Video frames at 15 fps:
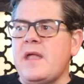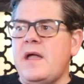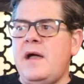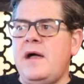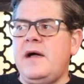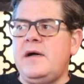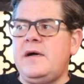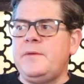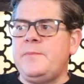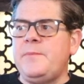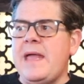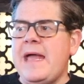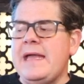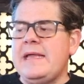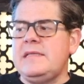
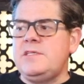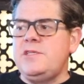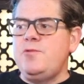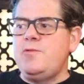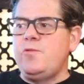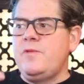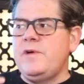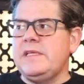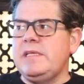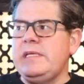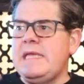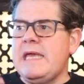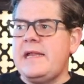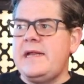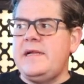and you really
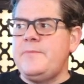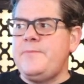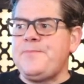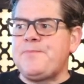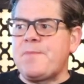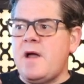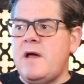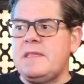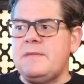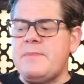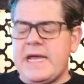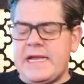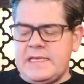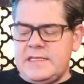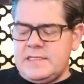get it on the
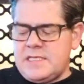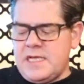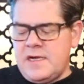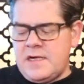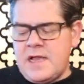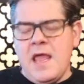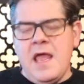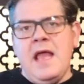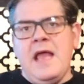back of the tongue.